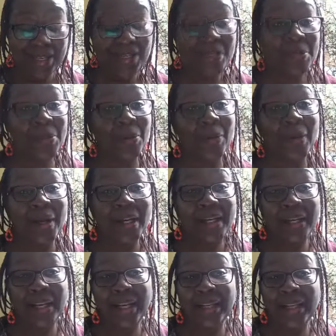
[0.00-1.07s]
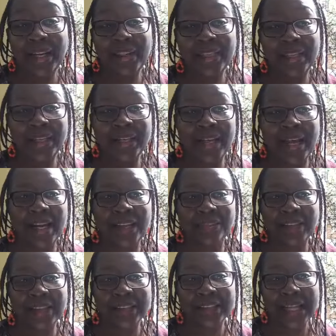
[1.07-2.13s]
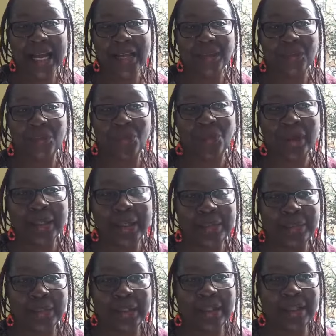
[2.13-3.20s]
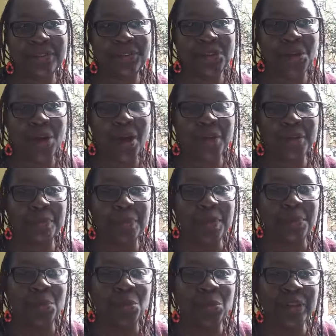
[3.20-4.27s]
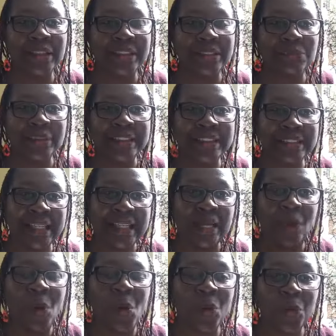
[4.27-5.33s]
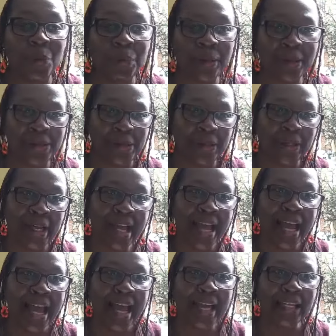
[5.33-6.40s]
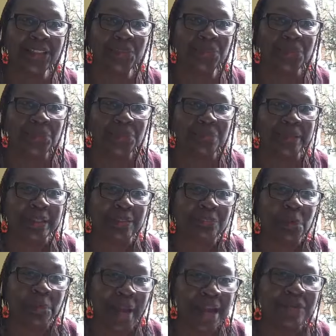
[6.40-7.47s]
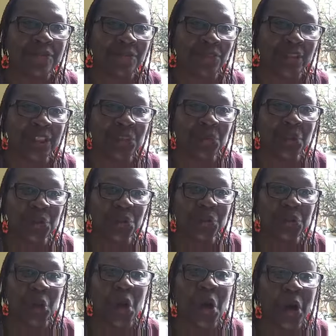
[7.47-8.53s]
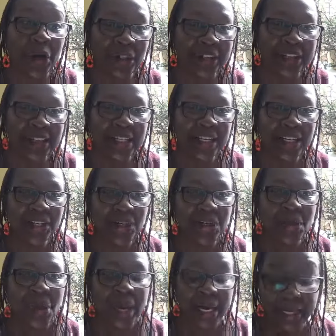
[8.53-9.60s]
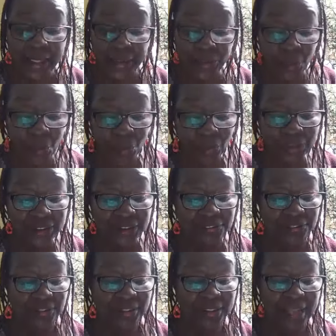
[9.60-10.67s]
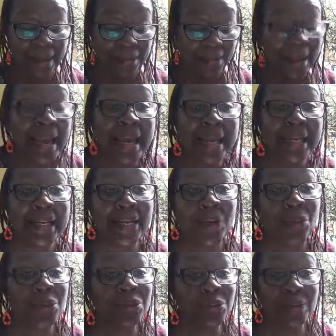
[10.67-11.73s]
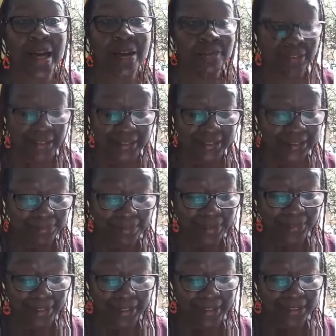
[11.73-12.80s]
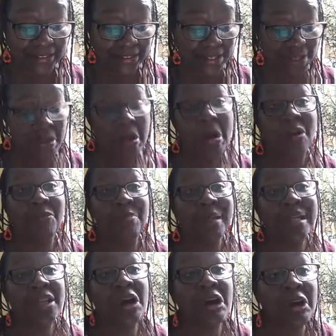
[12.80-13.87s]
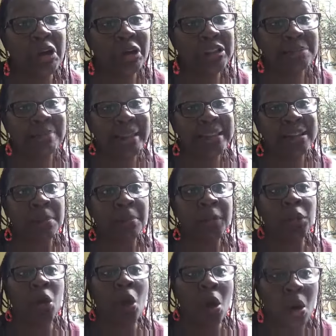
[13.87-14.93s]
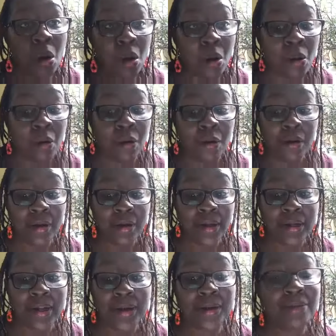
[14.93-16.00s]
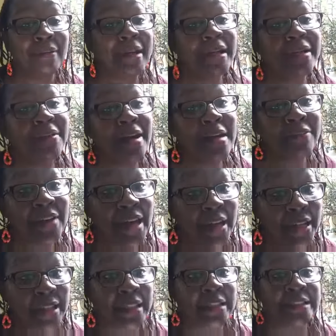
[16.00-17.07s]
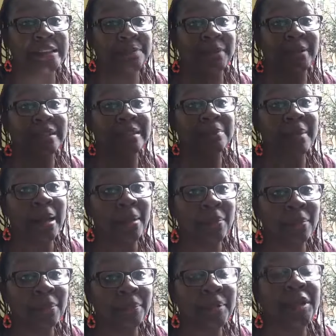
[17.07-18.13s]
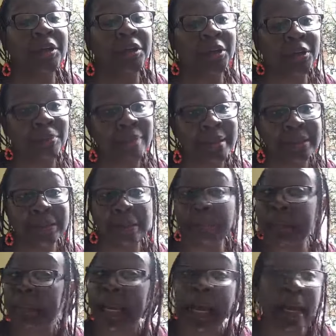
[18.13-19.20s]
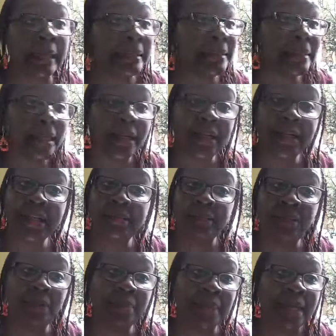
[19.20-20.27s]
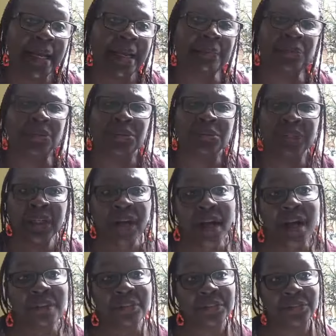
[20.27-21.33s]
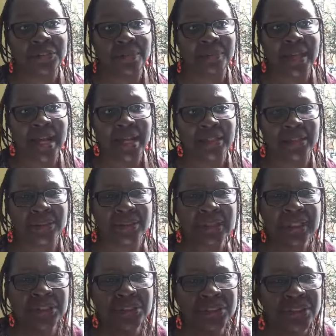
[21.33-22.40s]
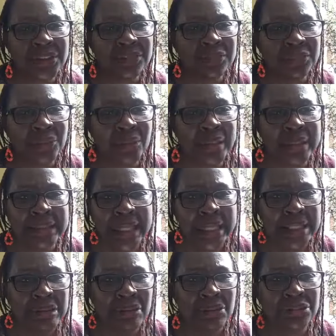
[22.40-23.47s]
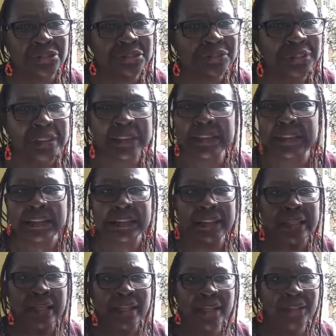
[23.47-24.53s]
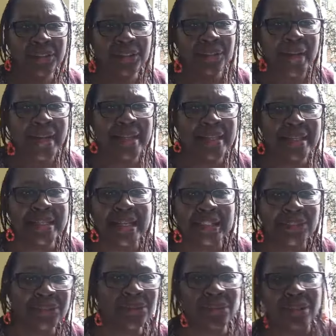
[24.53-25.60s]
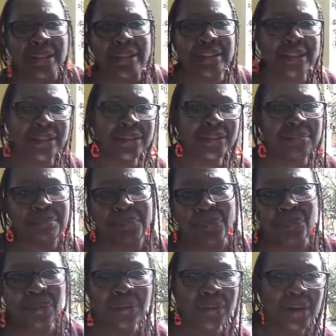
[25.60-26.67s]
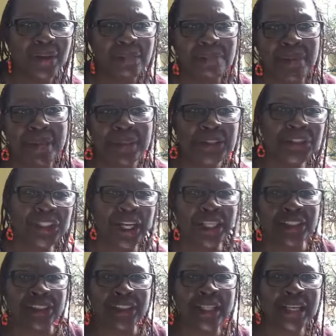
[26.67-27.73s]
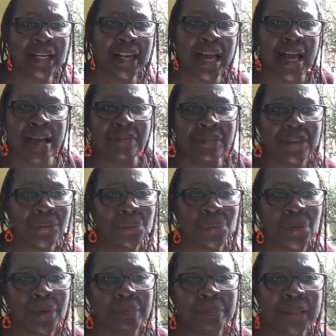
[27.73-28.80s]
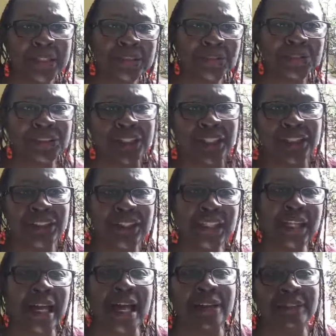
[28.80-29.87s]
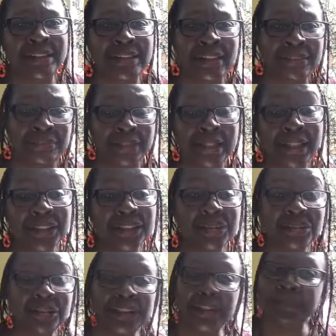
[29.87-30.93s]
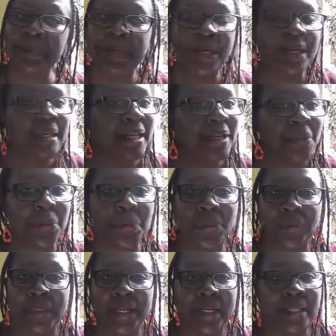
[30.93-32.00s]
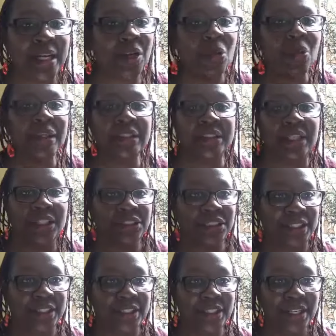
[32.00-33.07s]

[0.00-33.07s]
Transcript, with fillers: You know, they, they think that if they stand up for what they believe, you know, other people would, would say their own opinion and it would be painful. It, it would hurt, you know, they don't want to feel that pain. They don't want to have an experience of being hurt by somebody or they already have had an experience about being hurt by somebody and they've not been able to recover from that. So they just avoid any controversy, you know, anything that's just going to tilt the bulk, maybe change their life at the workplace or change their lives in their relationship. They don't go there. They don't want to touch it,